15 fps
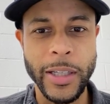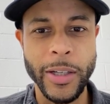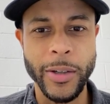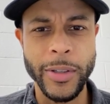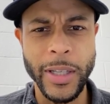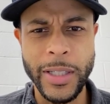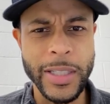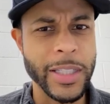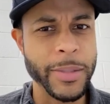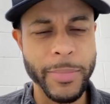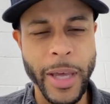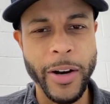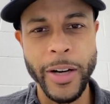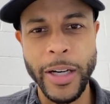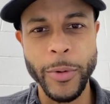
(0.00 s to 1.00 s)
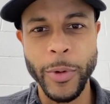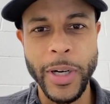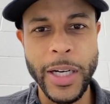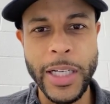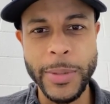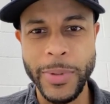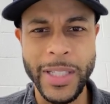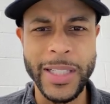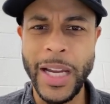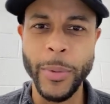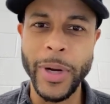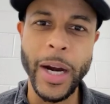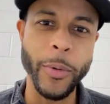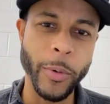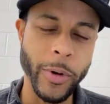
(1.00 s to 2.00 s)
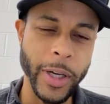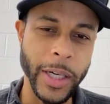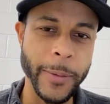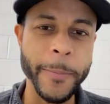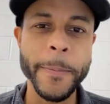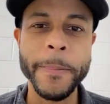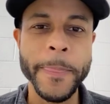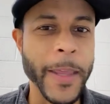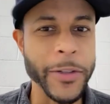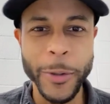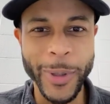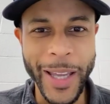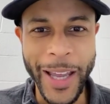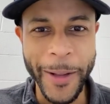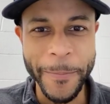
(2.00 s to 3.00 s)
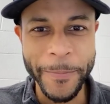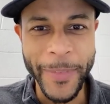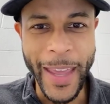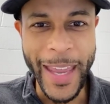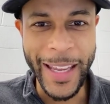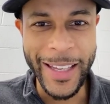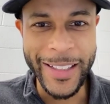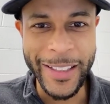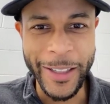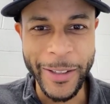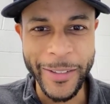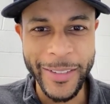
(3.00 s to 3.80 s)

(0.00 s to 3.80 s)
You know, this is better than it was, but it's not what I wanted. It's okay. Hang in there.